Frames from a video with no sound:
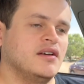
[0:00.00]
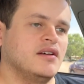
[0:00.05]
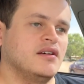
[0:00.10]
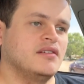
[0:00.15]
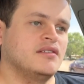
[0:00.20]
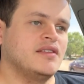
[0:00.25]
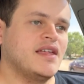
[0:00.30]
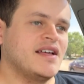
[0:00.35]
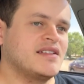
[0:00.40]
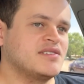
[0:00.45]

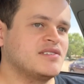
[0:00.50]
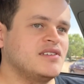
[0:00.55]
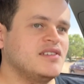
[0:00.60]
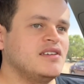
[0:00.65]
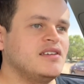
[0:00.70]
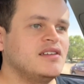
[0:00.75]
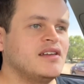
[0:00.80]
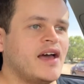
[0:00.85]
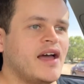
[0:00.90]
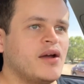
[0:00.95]
that
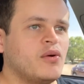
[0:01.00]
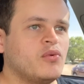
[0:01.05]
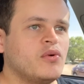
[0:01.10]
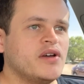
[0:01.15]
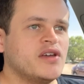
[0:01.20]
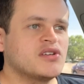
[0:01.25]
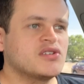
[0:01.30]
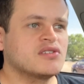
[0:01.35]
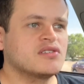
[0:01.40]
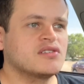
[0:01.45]
scene, I
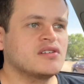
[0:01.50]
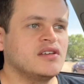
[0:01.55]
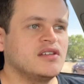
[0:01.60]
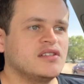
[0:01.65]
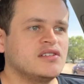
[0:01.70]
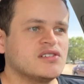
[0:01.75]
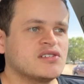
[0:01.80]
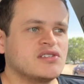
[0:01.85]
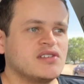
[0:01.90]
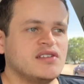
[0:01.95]
wish
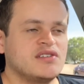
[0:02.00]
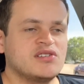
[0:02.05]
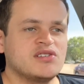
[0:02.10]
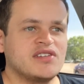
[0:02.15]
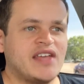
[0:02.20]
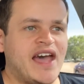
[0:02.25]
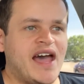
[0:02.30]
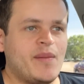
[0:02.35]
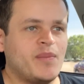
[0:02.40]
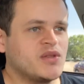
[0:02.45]
it
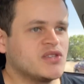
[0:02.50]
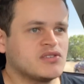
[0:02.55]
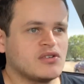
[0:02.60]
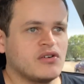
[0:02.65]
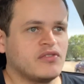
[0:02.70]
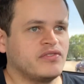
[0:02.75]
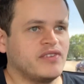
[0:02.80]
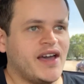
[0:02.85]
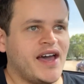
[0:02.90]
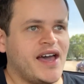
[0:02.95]
just happened
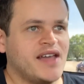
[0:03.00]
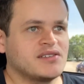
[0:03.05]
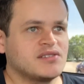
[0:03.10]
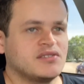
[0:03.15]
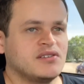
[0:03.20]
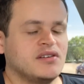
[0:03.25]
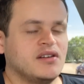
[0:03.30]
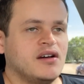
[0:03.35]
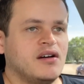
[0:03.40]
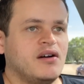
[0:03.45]
so
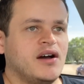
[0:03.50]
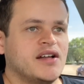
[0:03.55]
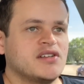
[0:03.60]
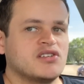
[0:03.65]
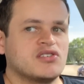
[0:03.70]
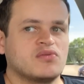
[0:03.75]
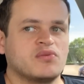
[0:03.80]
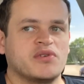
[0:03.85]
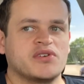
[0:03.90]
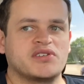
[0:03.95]
fast, you know. I
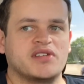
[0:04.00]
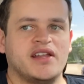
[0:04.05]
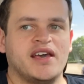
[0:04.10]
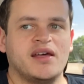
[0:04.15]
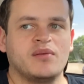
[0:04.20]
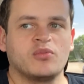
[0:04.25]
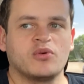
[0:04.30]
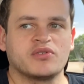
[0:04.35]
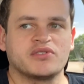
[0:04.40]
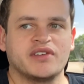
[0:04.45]
just wish it
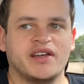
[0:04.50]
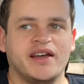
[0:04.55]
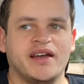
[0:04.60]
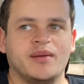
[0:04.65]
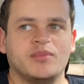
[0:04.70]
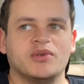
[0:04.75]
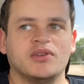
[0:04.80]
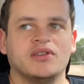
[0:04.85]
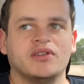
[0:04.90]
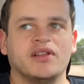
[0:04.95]
had more
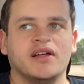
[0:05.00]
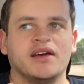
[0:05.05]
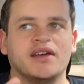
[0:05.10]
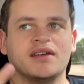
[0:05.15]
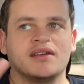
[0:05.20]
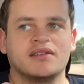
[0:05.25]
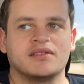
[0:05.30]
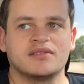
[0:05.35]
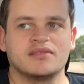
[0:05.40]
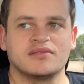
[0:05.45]
time to,
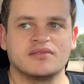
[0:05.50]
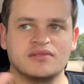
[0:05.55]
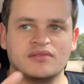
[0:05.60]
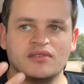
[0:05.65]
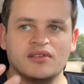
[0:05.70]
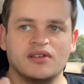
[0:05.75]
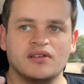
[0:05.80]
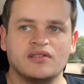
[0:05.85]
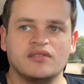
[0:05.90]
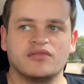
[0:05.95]
like,
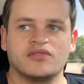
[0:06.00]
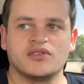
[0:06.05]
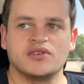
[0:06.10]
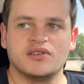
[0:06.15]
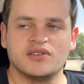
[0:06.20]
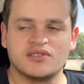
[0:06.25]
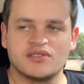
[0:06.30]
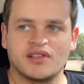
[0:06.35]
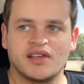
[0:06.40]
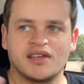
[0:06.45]
for you
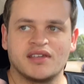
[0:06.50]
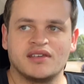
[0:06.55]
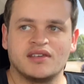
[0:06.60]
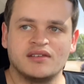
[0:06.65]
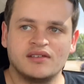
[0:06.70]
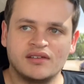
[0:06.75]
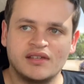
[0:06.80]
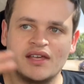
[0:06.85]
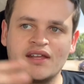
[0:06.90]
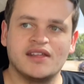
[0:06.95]
to, like,
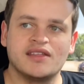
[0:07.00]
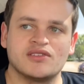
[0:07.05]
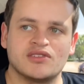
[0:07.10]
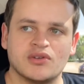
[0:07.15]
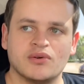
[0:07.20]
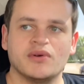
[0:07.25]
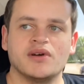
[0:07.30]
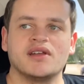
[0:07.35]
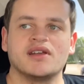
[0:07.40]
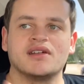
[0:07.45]
get
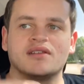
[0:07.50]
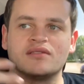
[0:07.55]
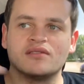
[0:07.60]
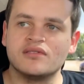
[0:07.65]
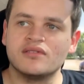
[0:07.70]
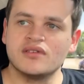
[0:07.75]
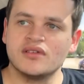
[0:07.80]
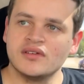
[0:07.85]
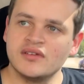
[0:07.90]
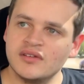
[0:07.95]
into it and,
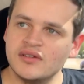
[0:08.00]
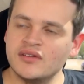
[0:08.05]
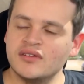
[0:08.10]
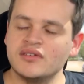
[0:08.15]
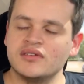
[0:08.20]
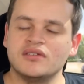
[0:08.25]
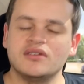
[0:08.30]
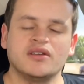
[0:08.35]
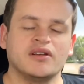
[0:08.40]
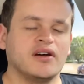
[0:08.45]

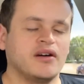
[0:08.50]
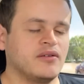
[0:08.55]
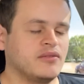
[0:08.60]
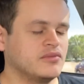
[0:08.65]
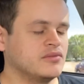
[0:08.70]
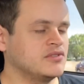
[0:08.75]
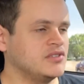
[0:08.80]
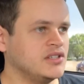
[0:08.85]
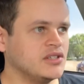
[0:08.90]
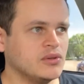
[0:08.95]
you know,
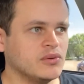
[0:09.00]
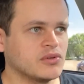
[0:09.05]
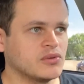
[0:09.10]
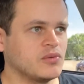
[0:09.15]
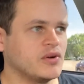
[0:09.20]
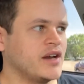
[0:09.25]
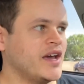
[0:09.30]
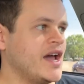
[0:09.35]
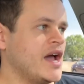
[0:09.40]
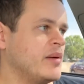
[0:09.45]
deal with
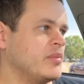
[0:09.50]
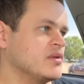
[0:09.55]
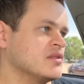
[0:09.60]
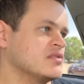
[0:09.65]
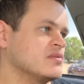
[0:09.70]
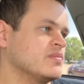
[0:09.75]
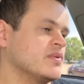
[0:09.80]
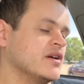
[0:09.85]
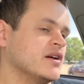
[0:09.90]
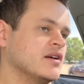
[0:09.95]
what
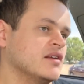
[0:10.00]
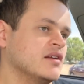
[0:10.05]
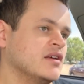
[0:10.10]
happens. But